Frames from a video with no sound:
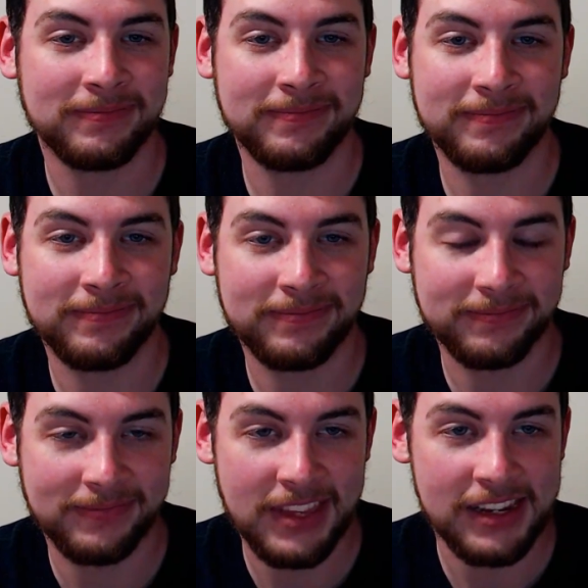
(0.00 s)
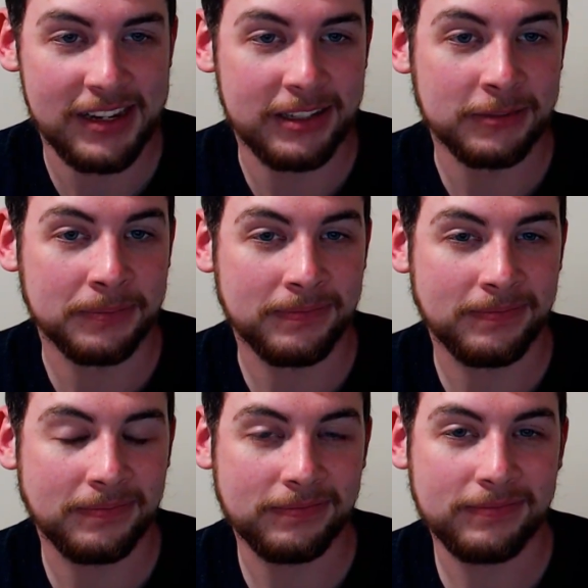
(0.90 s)

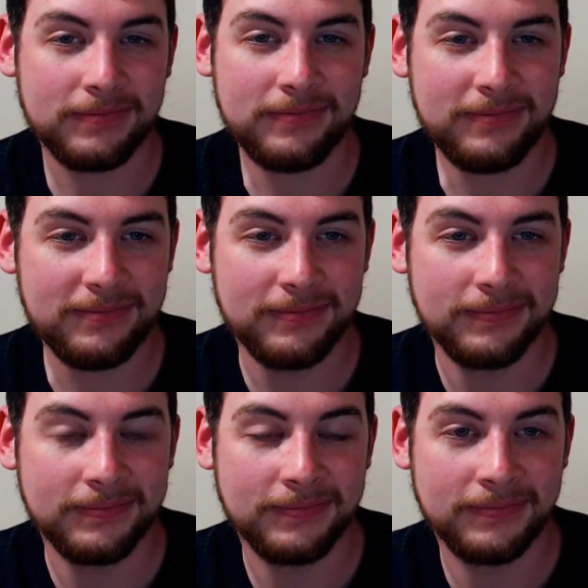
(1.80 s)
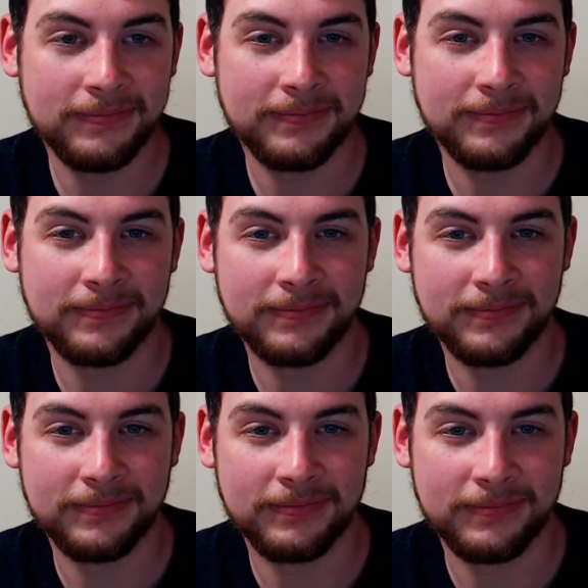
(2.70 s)

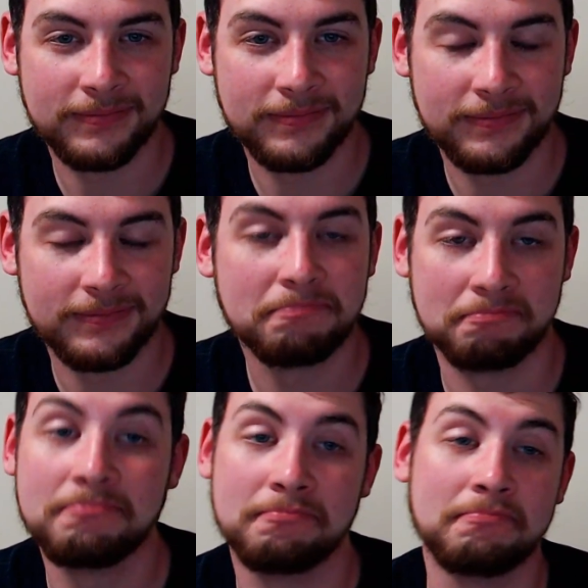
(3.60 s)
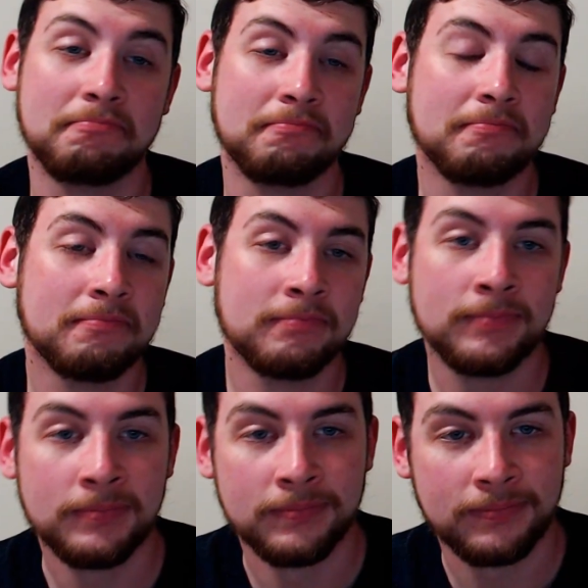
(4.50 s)

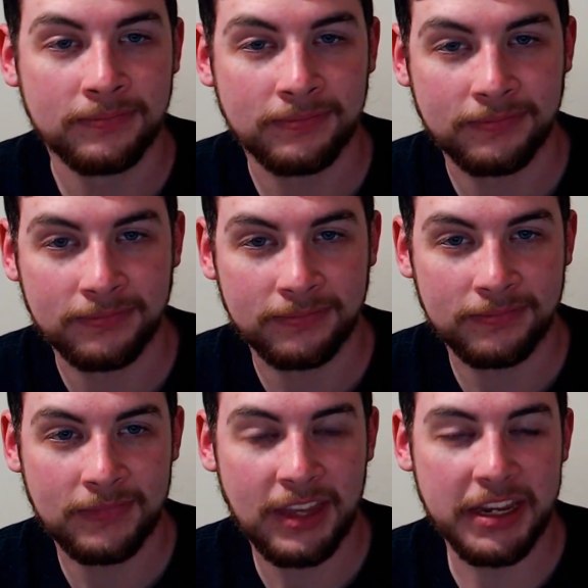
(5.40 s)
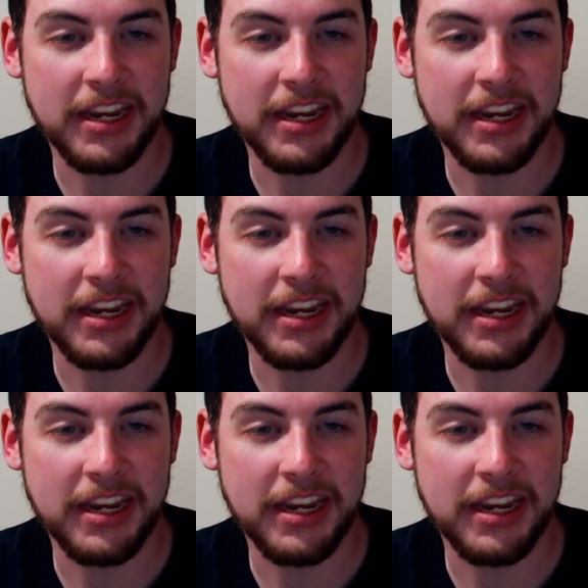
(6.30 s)
No words are spoken by the person on screen.